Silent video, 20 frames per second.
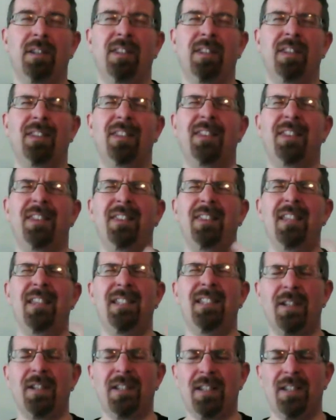There's
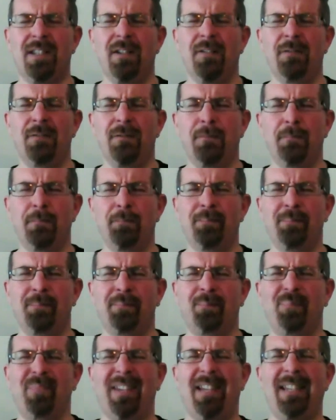lots of
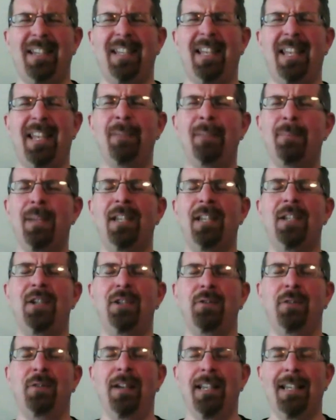
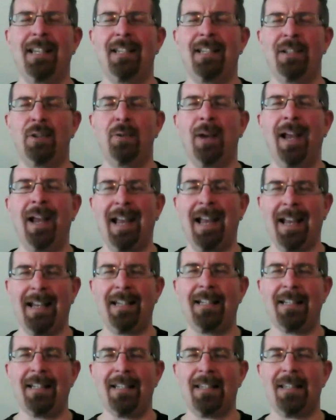imagery to hang
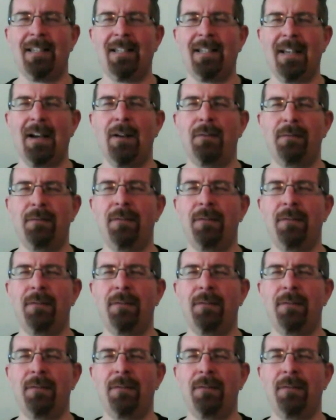stuff